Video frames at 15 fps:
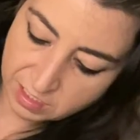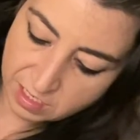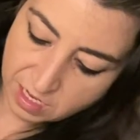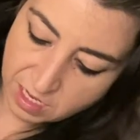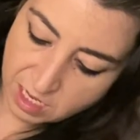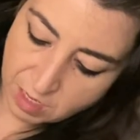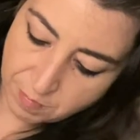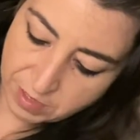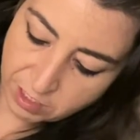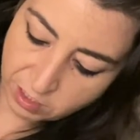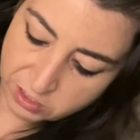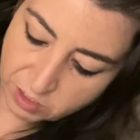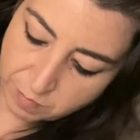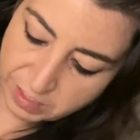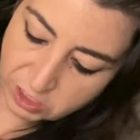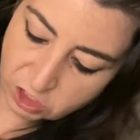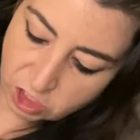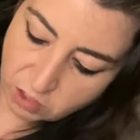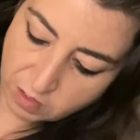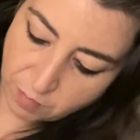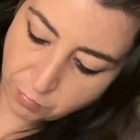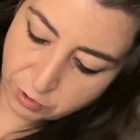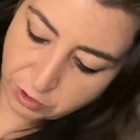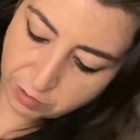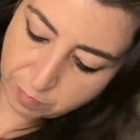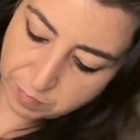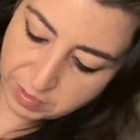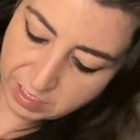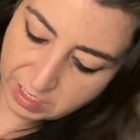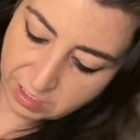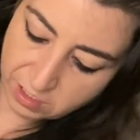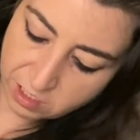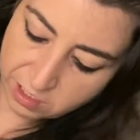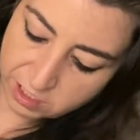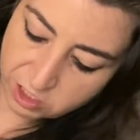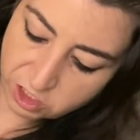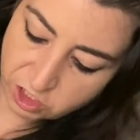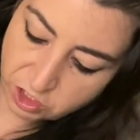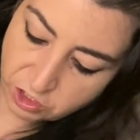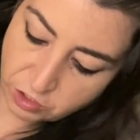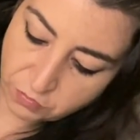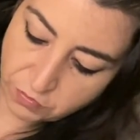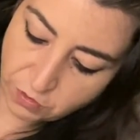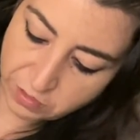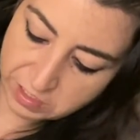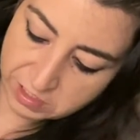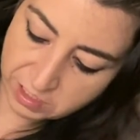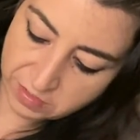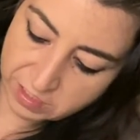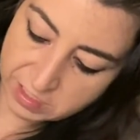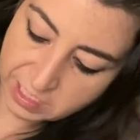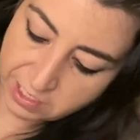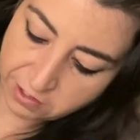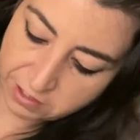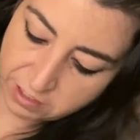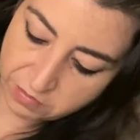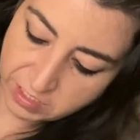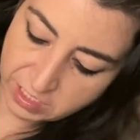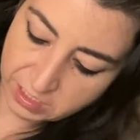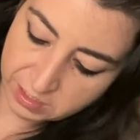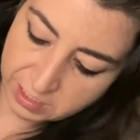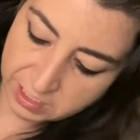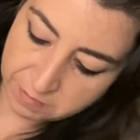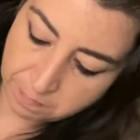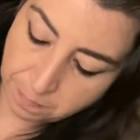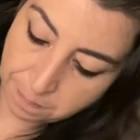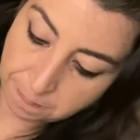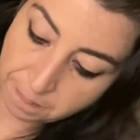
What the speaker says: It also may show up when you're being nudged to focus on this area of healing.